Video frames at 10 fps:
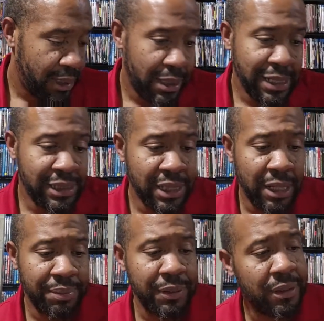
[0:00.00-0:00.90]
Next
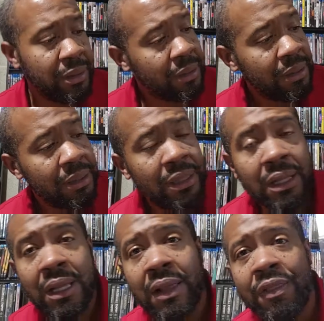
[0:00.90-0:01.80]
up,
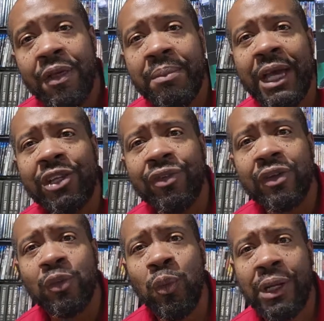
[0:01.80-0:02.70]
The
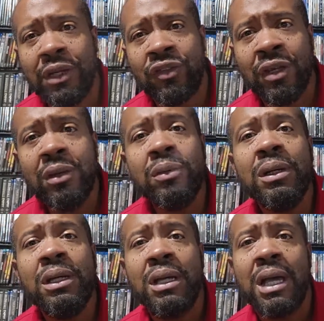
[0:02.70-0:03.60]
Matrix 1 and 2.
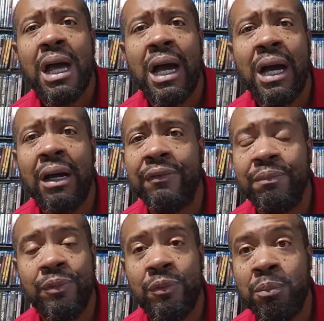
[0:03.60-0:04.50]
Uh,
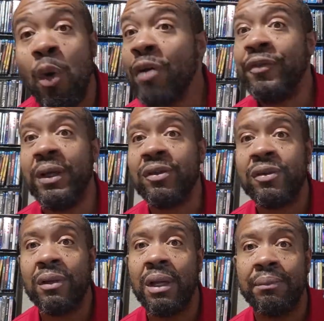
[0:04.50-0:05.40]

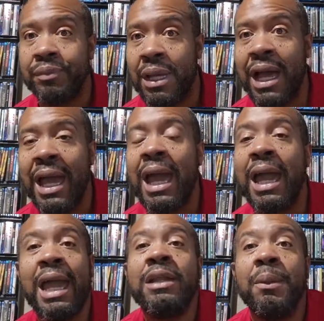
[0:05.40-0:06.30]
Morpheus. I, I
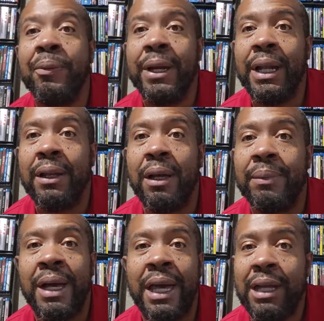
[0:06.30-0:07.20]
had to bring that up.
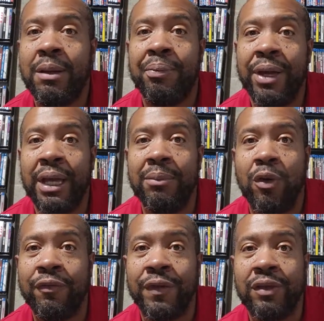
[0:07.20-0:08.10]
I had to bring in
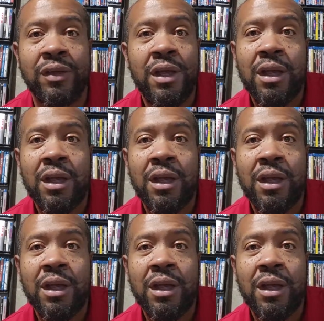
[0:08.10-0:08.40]
Morpheus.